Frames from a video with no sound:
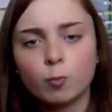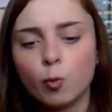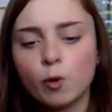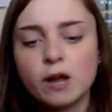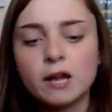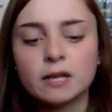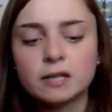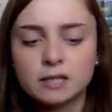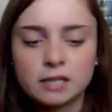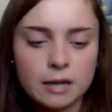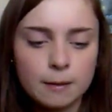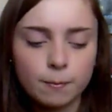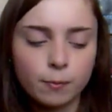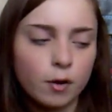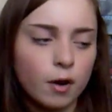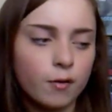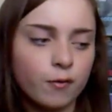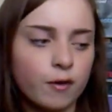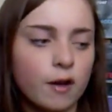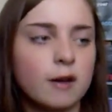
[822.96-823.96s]
Weird tip,
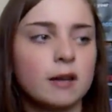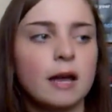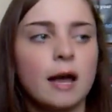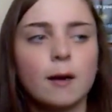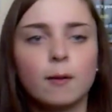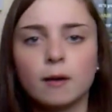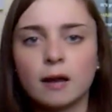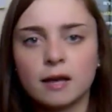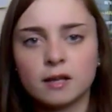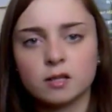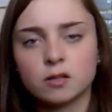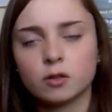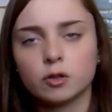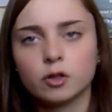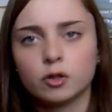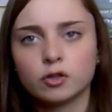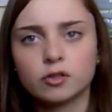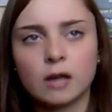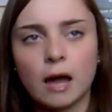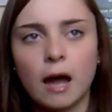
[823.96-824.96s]
but I found it out last
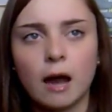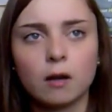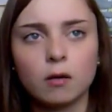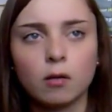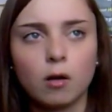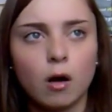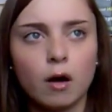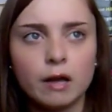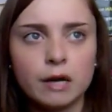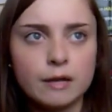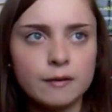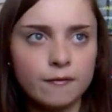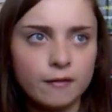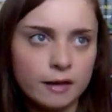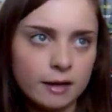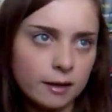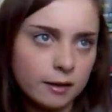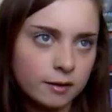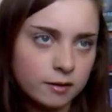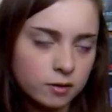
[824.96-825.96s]
night because I hadn't got any
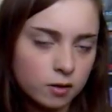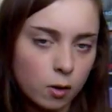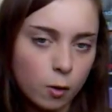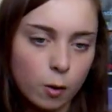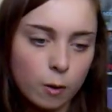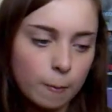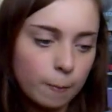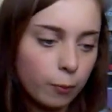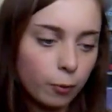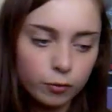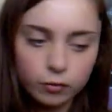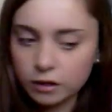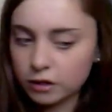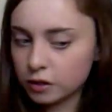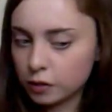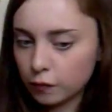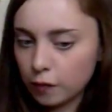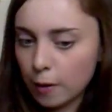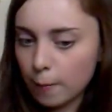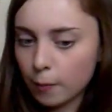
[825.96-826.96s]
Vicks, so I put
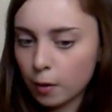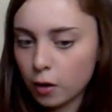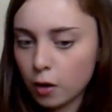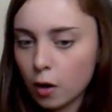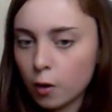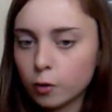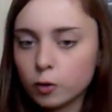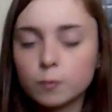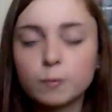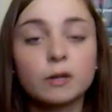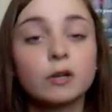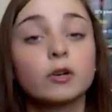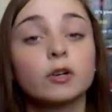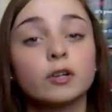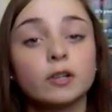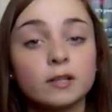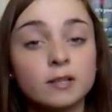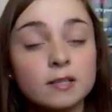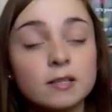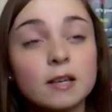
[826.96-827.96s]
this around my nose
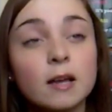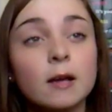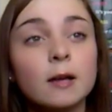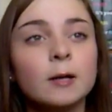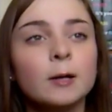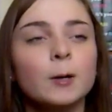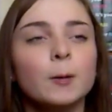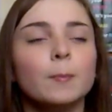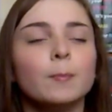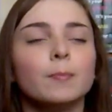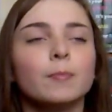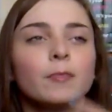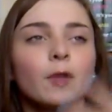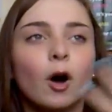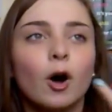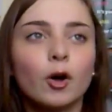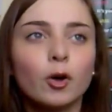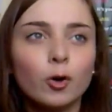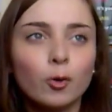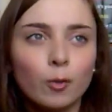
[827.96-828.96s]
because
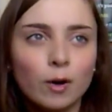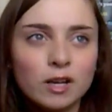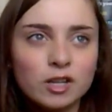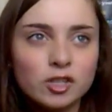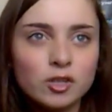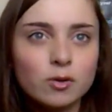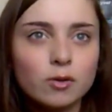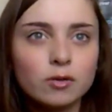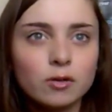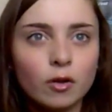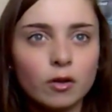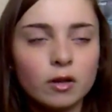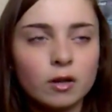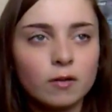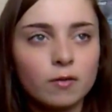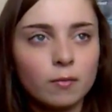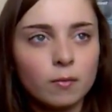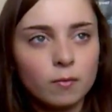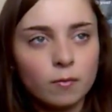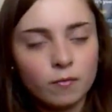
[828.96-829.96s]
I always use
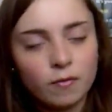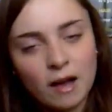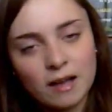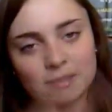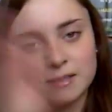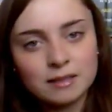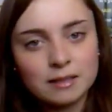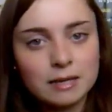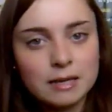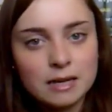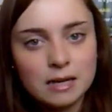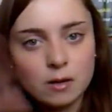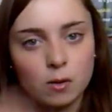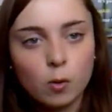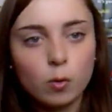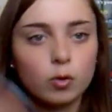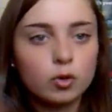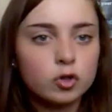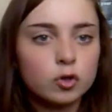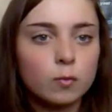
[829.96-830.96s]
like Vaseline
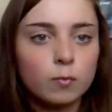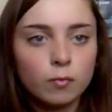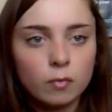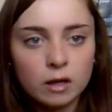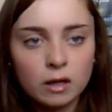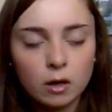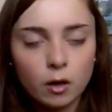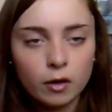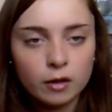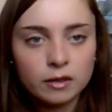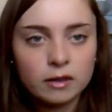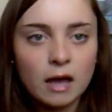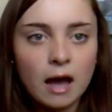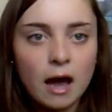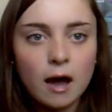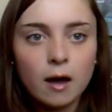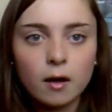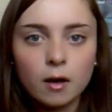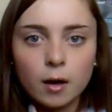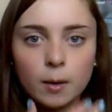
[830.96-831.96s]
or something like
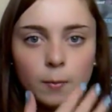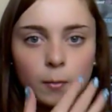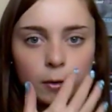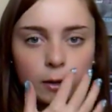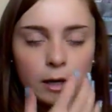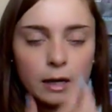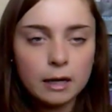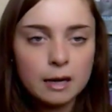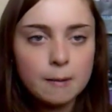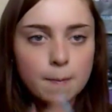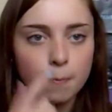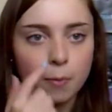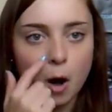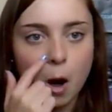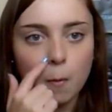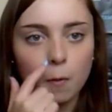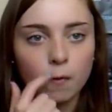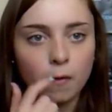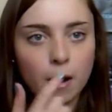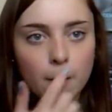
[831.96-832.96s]
that, like a lip
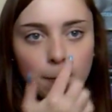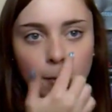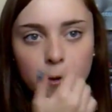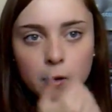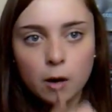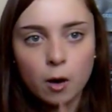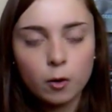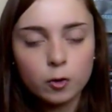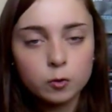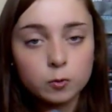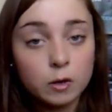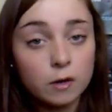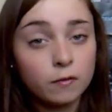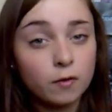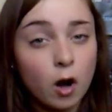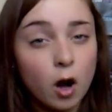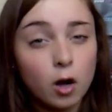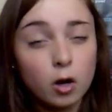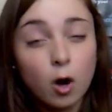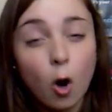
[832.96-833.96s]
balm around my nose when
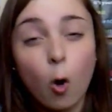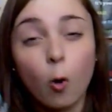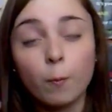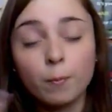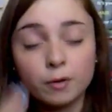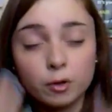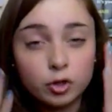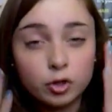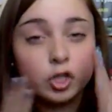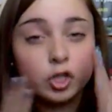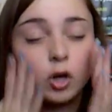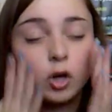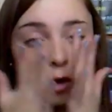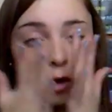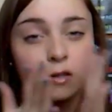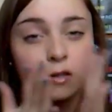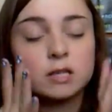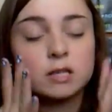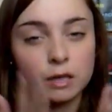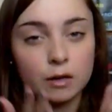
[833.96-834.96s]
I've got a cold, because you're
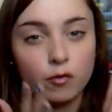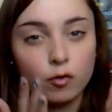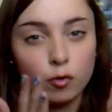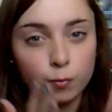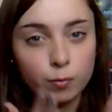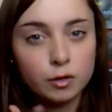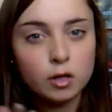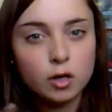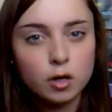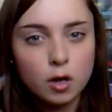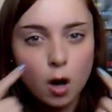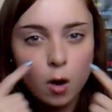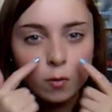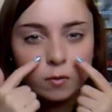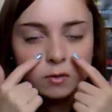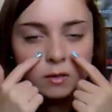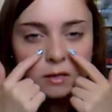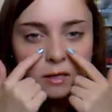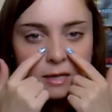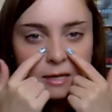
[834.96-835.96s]
constantly rubbing your
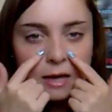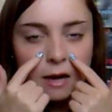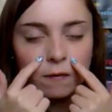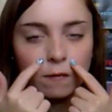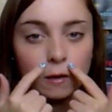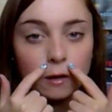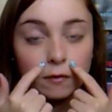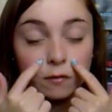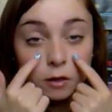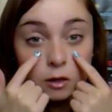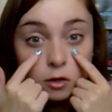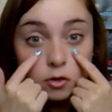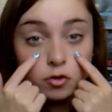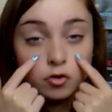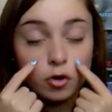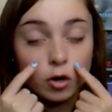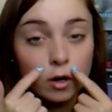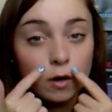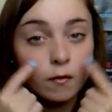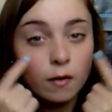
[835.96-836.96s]
nose and you get really, really
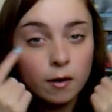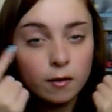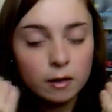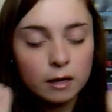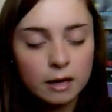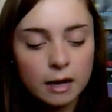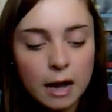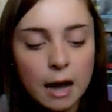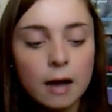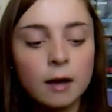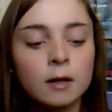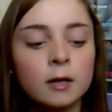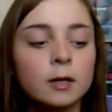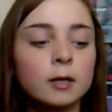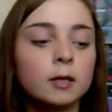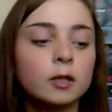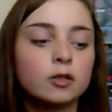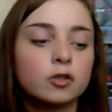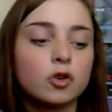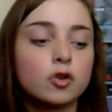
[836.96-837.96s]
dry around here.
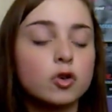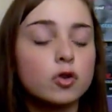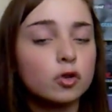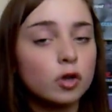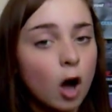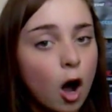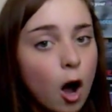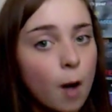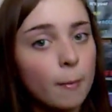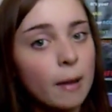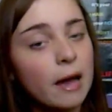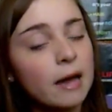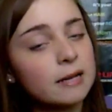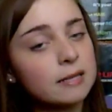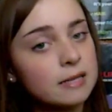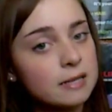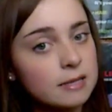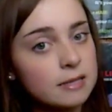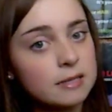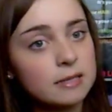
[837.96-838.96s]
So I use
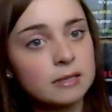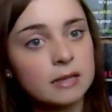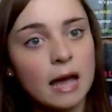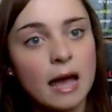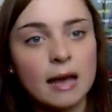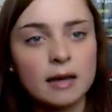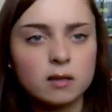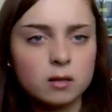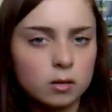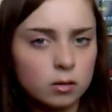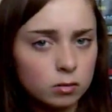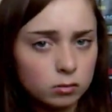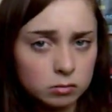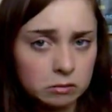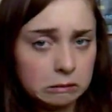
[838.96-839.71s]
Carmex instead.